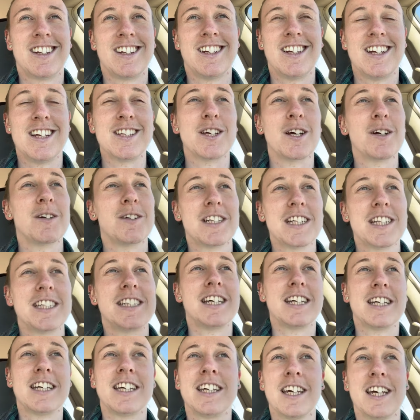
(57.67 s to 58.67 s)
It's already
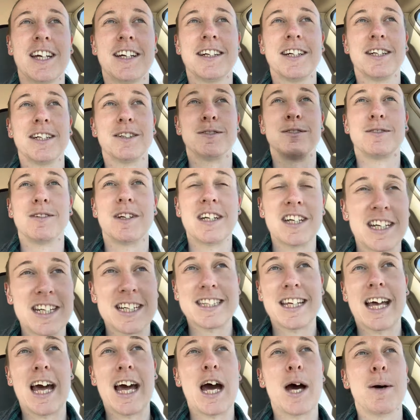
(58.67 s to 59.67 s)
taken care of, and it
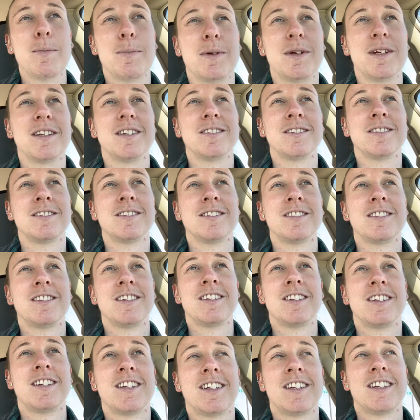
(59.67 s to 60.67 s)
is
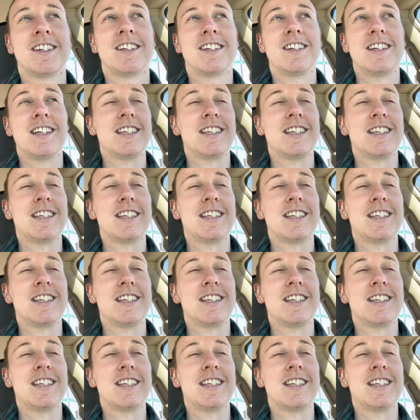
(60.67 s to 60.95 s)
happening